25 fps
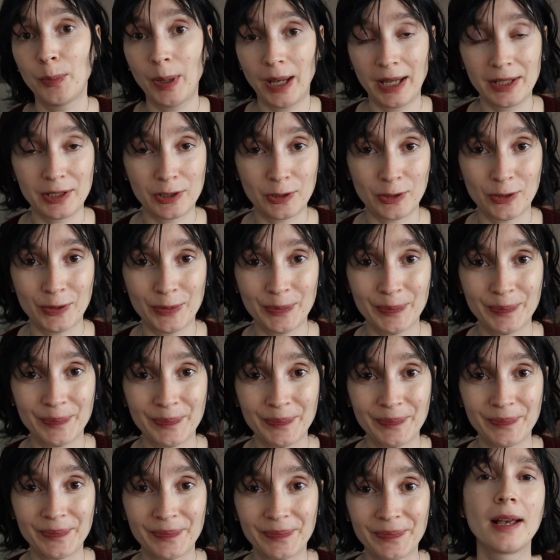better.
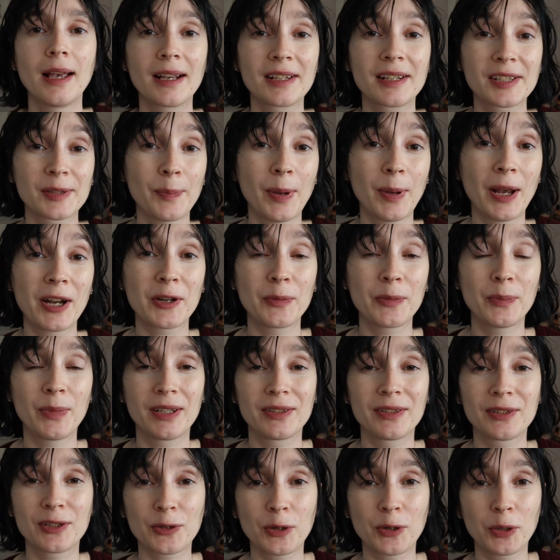
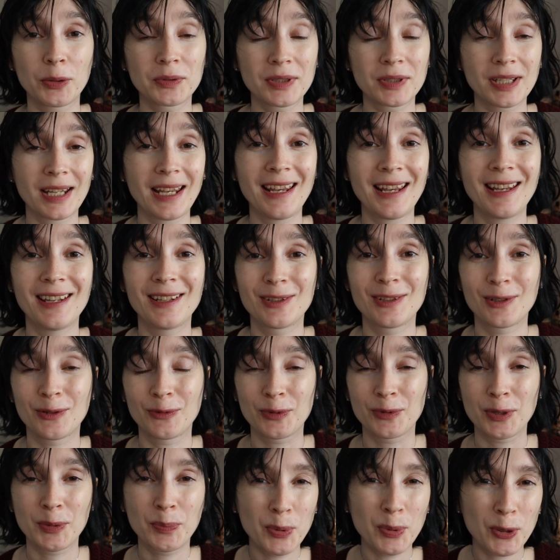Experiment, rotate,
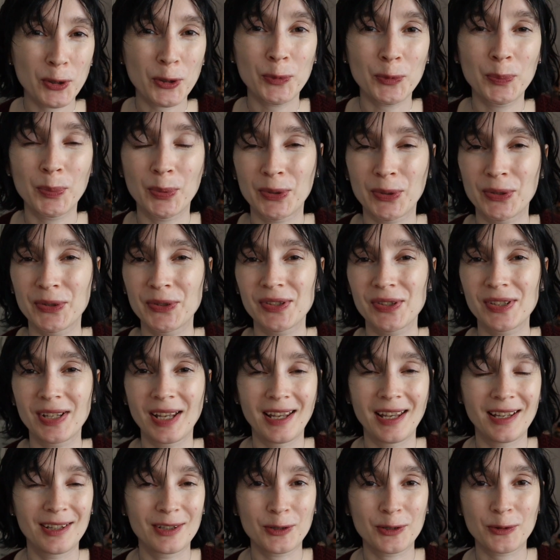repurpose,
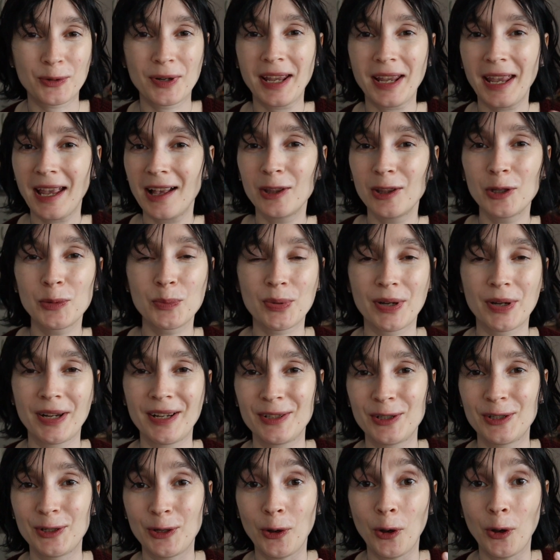and
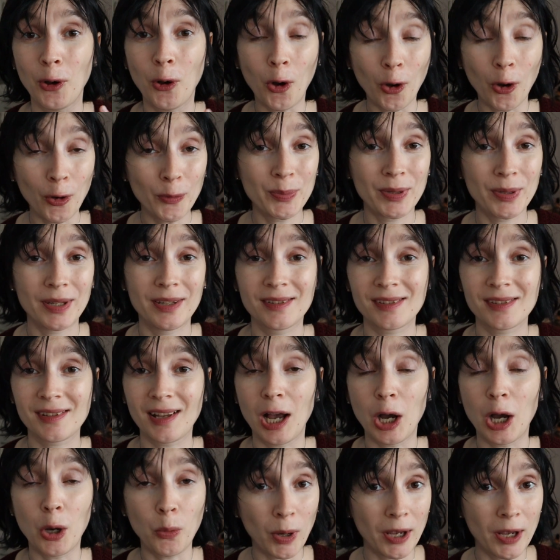recalibrate your hobbies
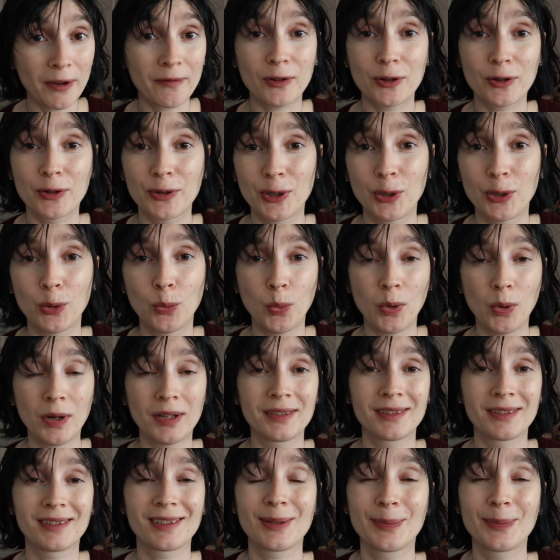however you
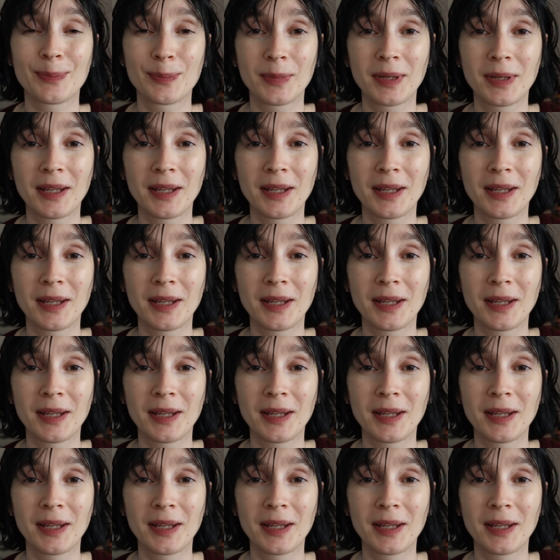want.